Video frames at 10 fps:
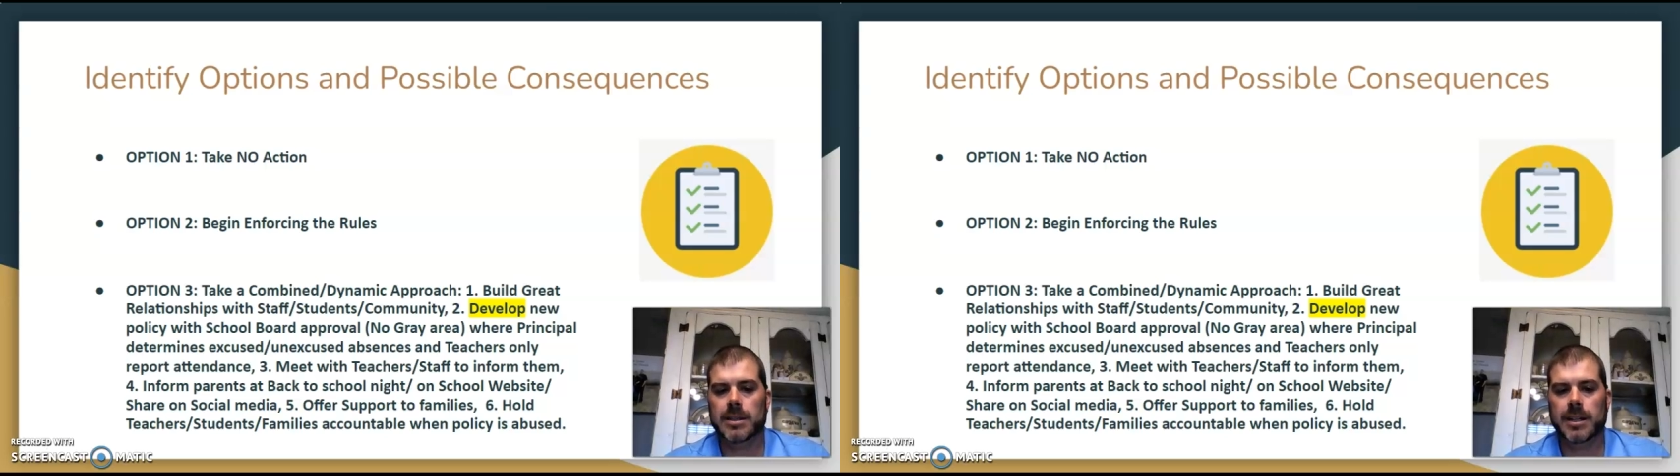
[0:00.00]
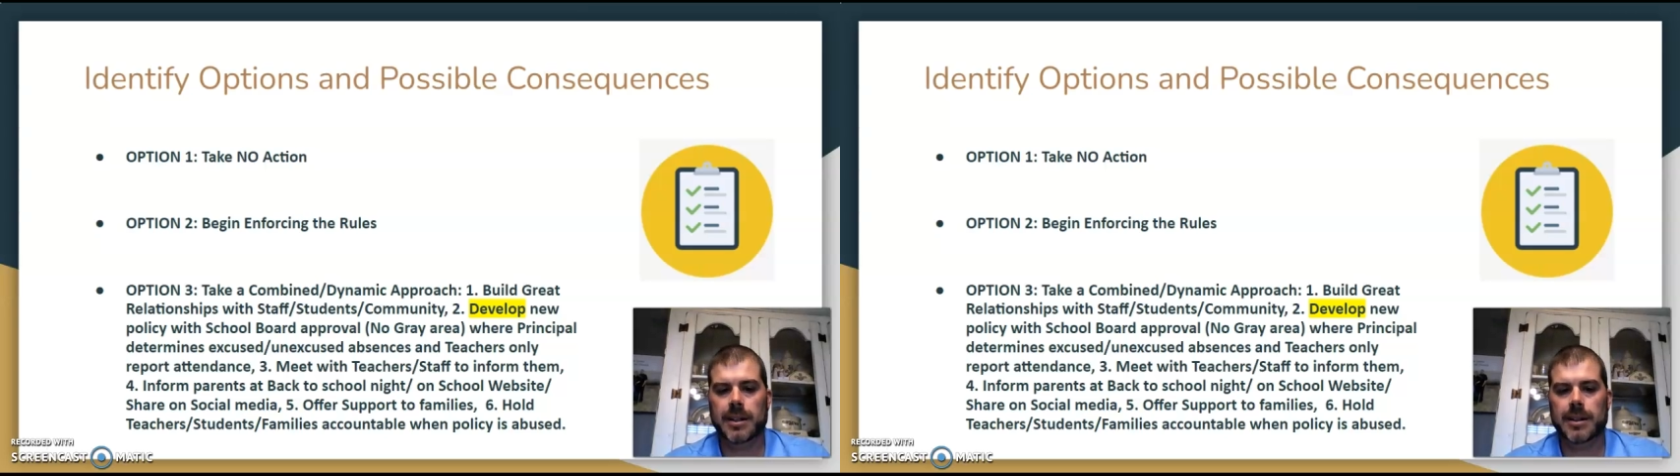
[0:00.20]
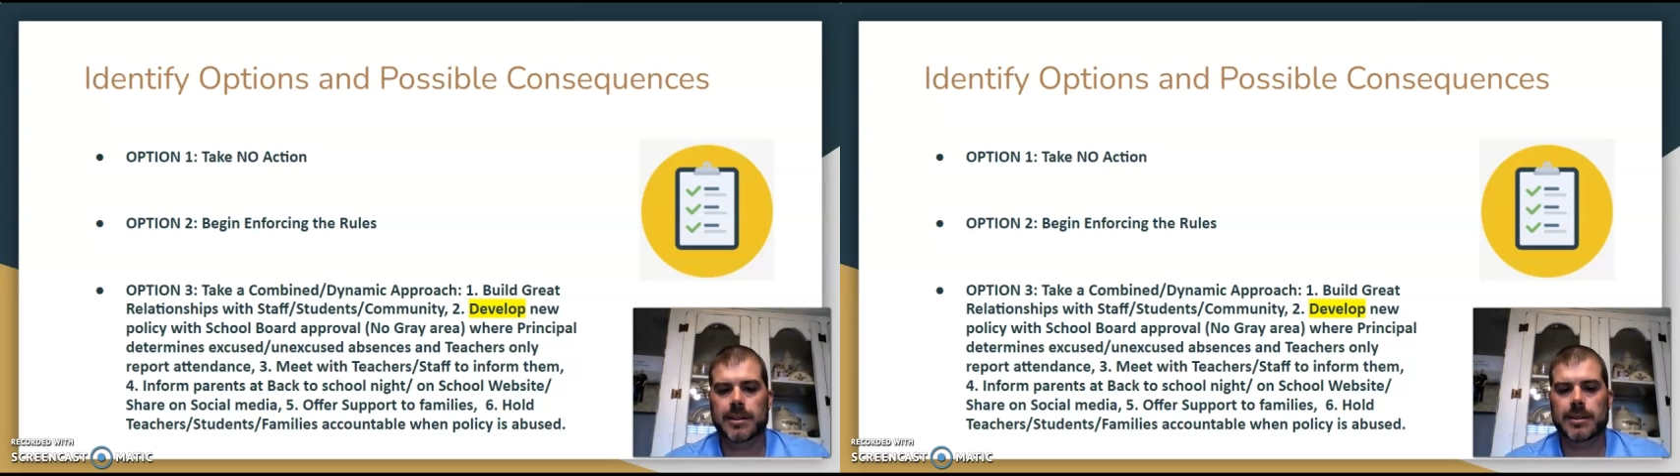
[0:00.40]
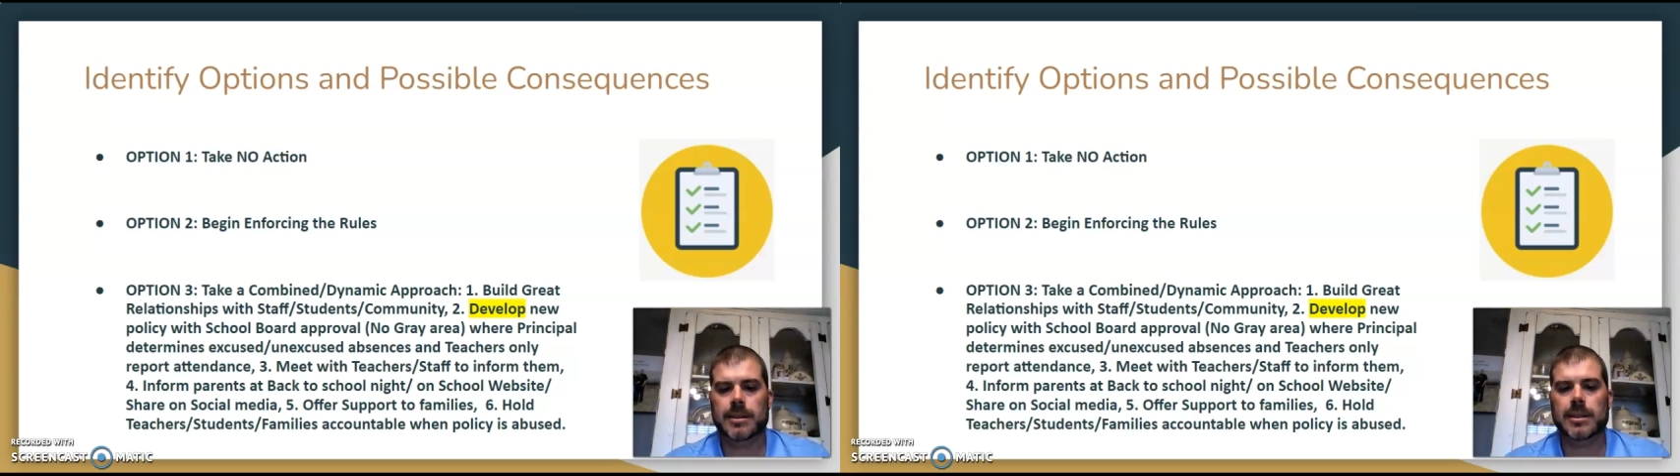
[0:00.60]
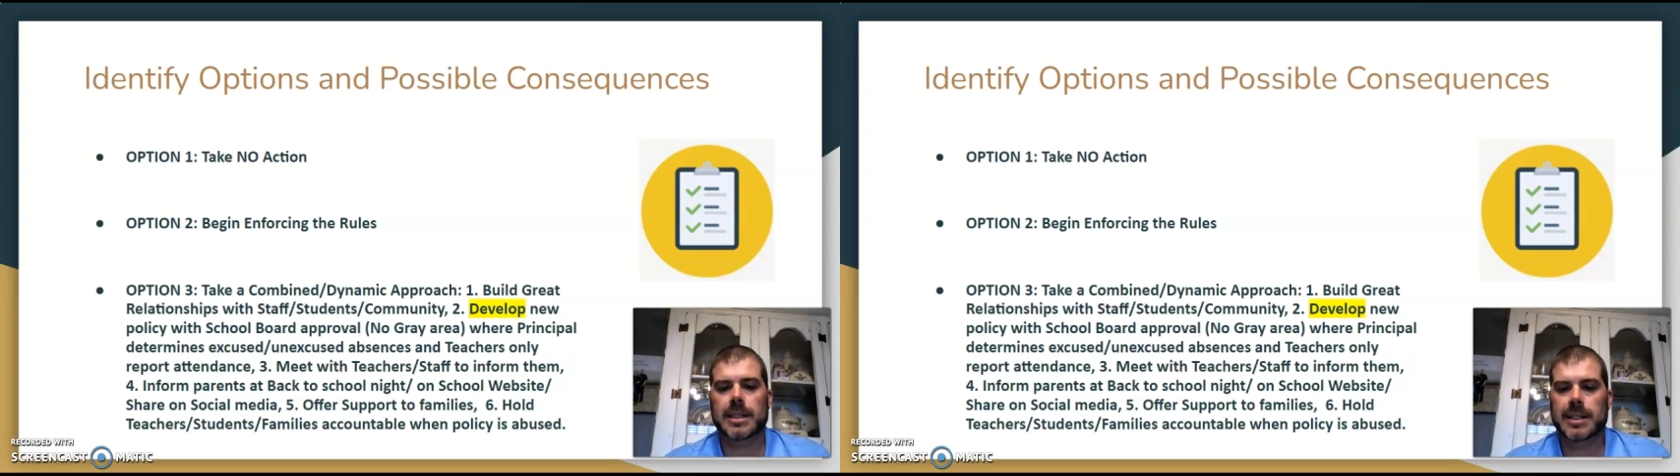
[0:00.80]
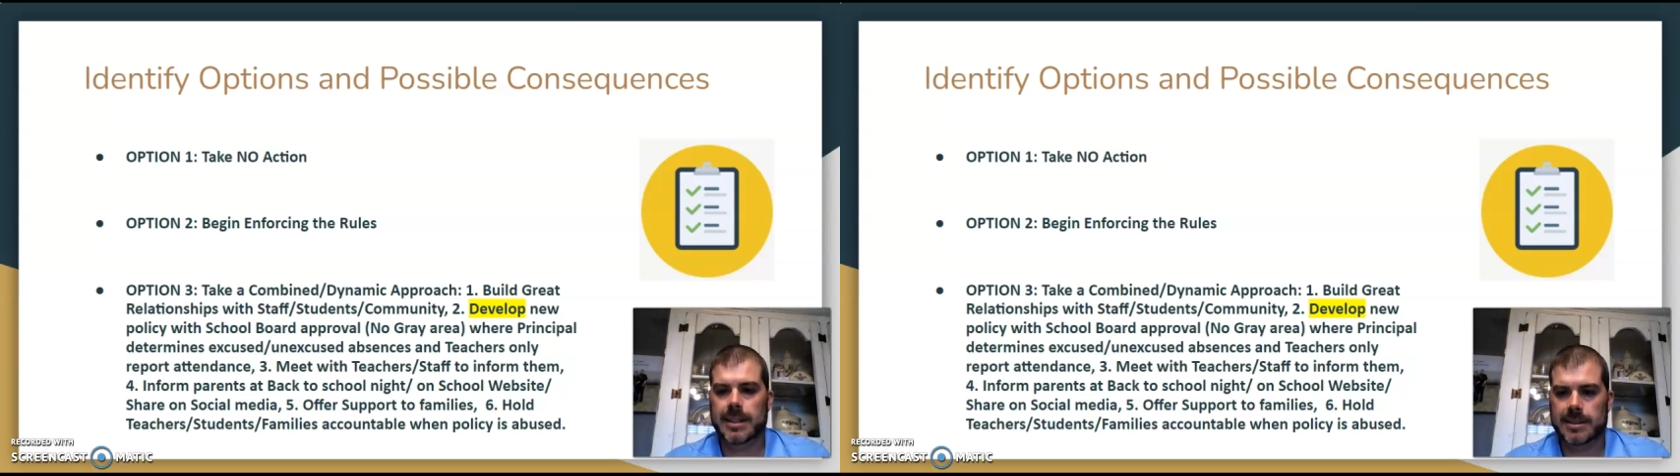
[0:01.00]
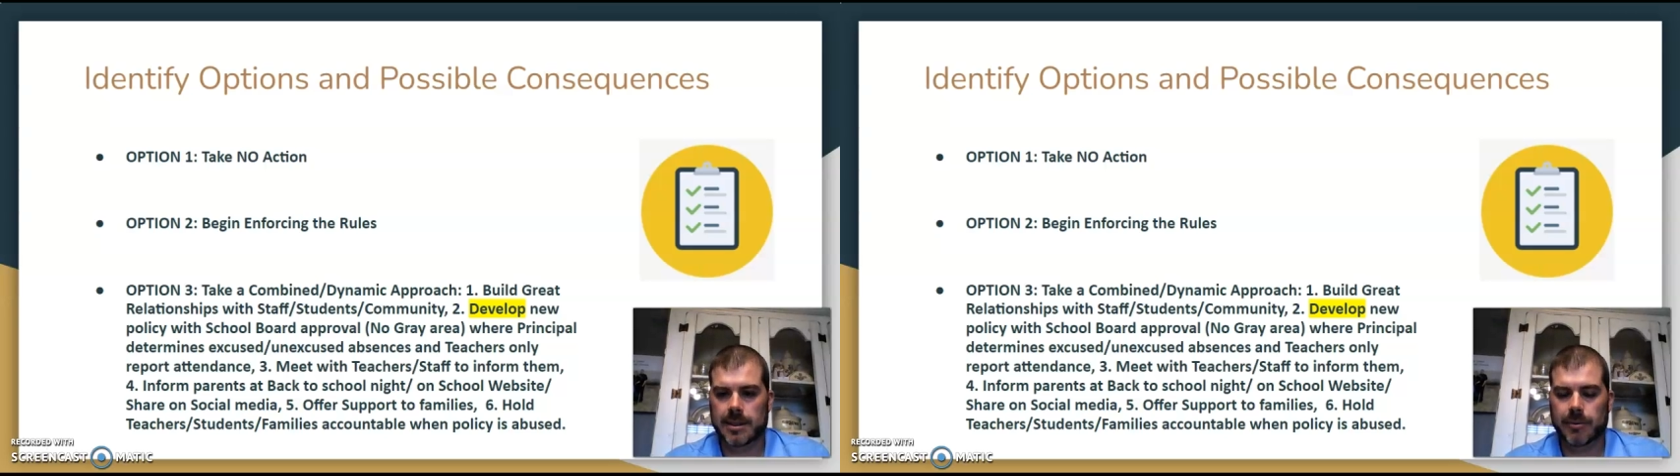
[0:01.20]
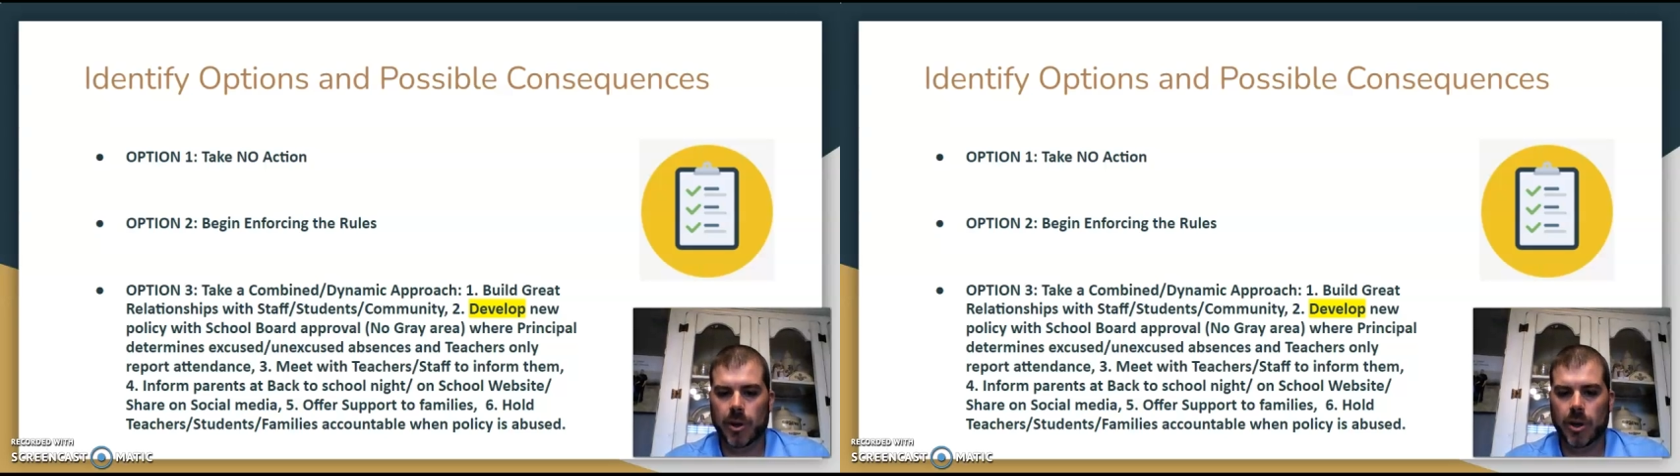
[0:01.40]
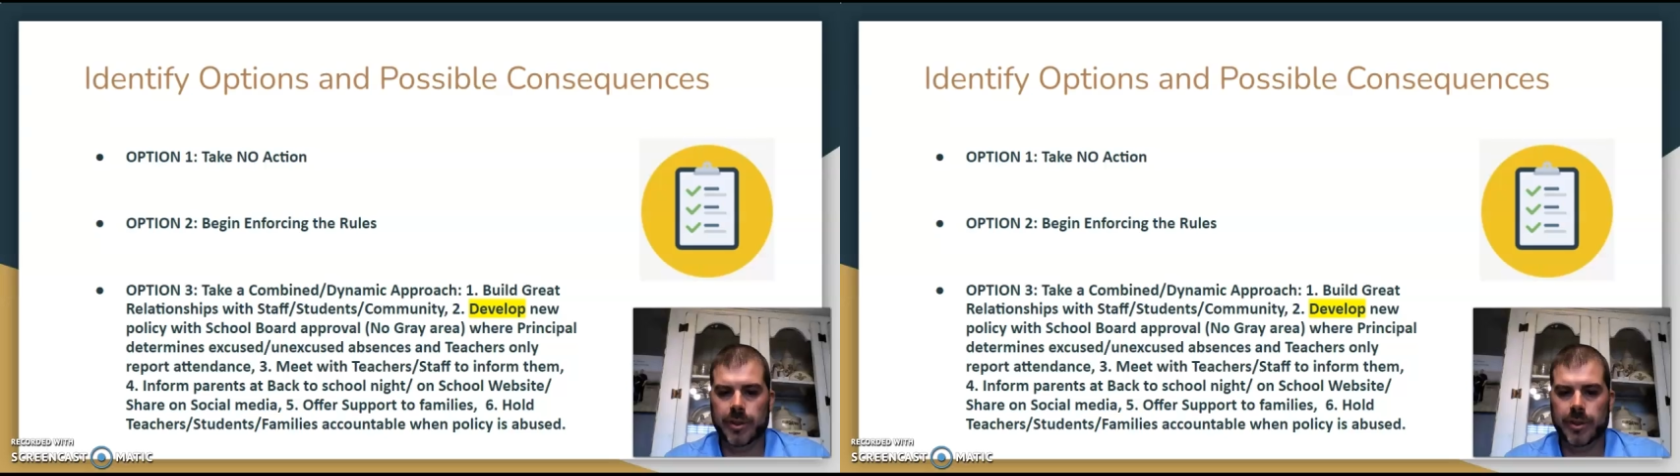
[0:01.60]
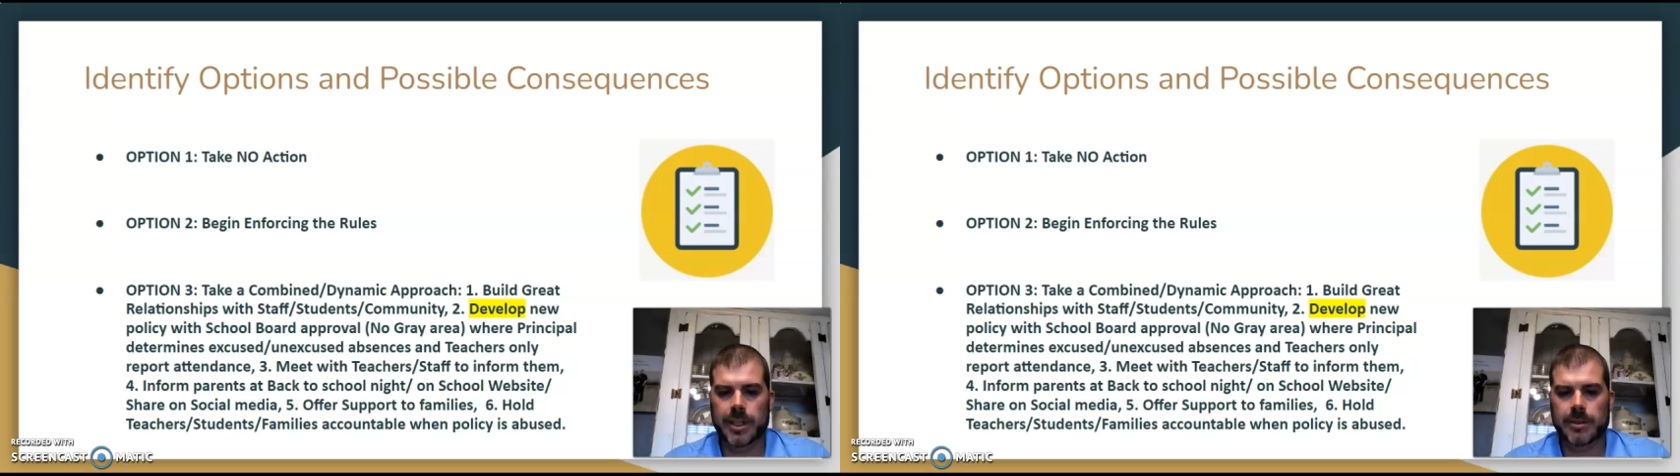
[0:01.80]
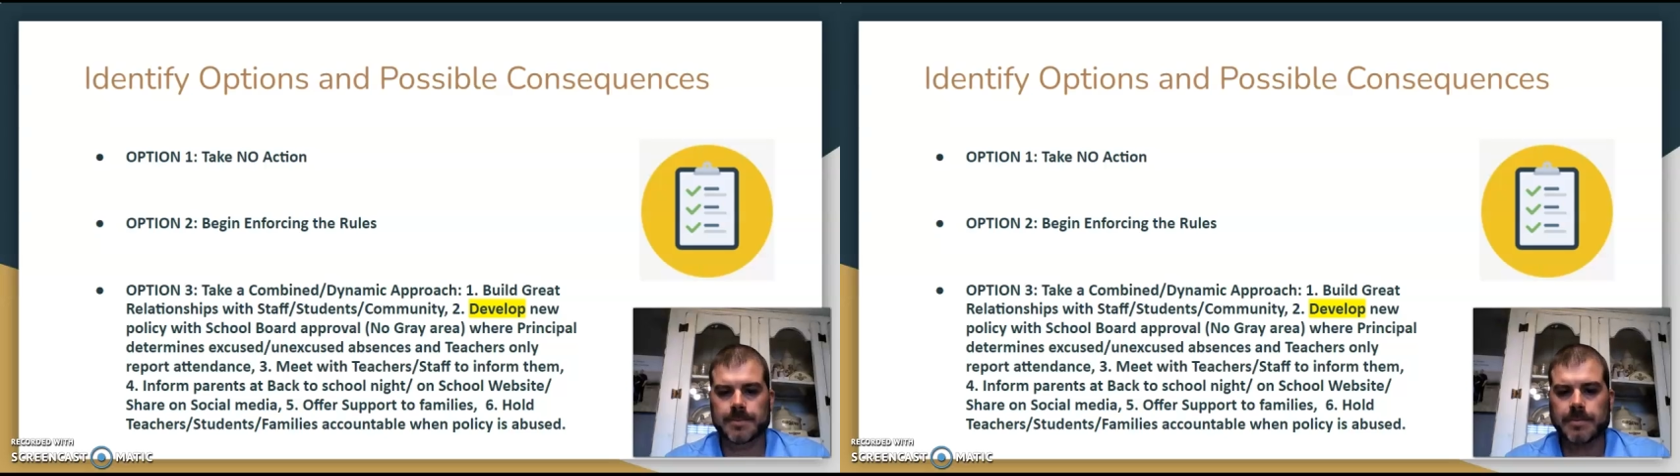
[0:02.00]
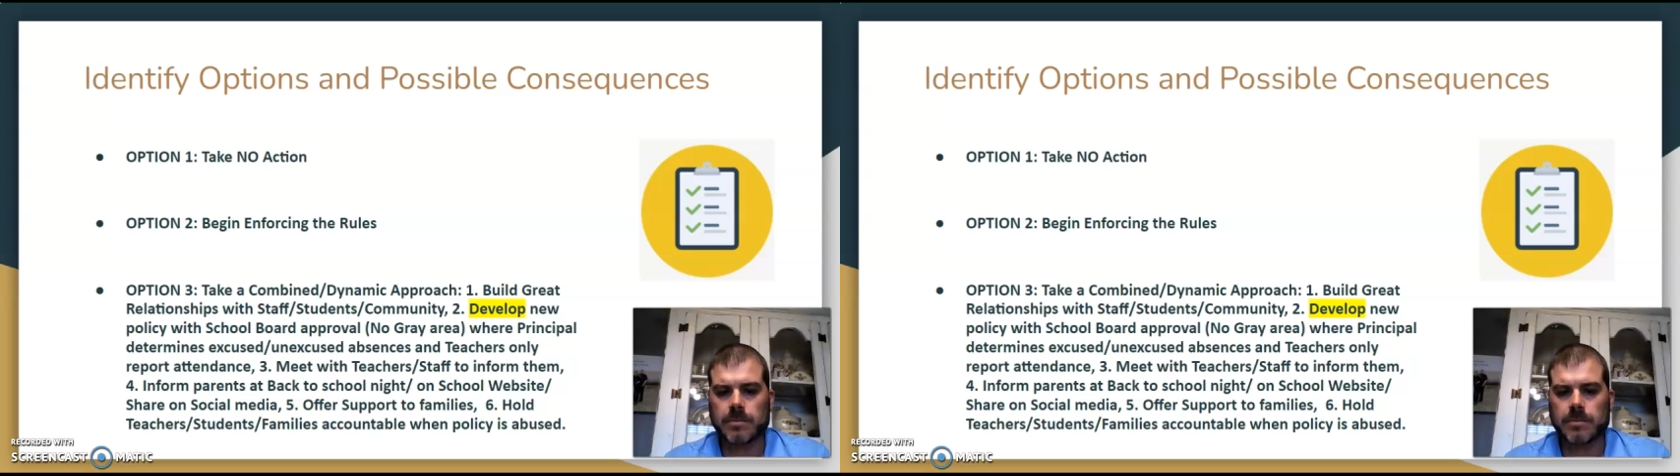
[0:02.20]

that it is involving.